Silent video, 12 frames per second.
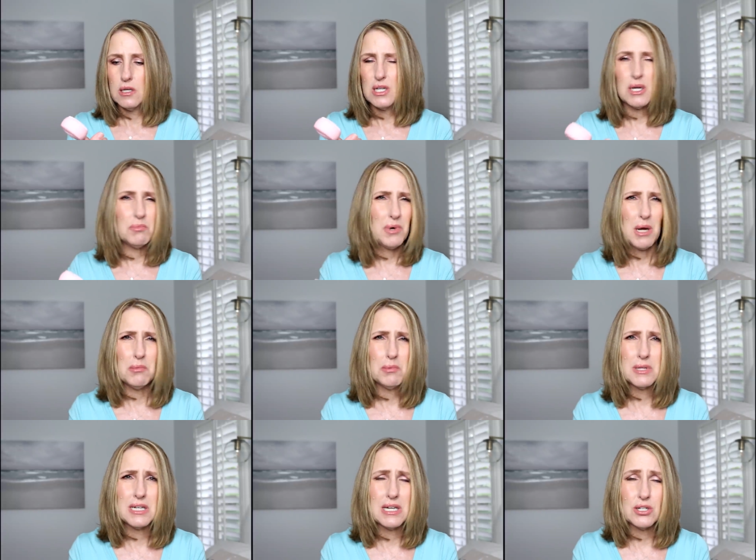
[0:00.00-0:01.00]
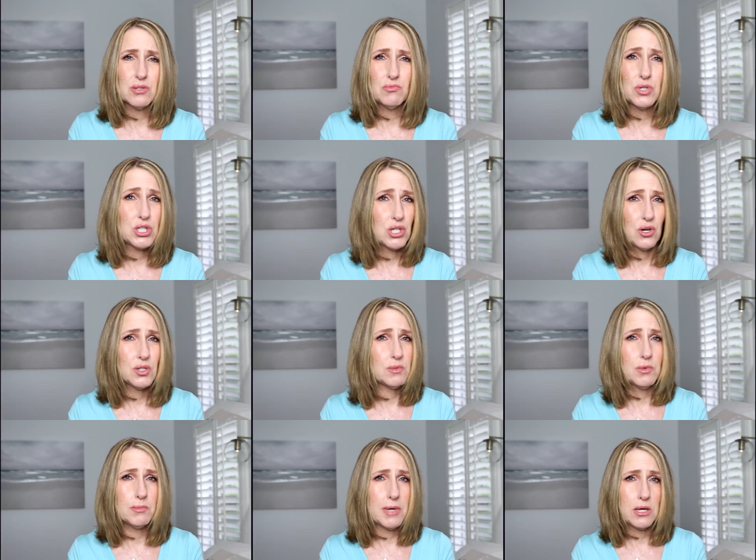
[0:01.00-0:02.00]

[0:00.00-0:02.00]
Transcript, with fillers: You could probably get rechargeable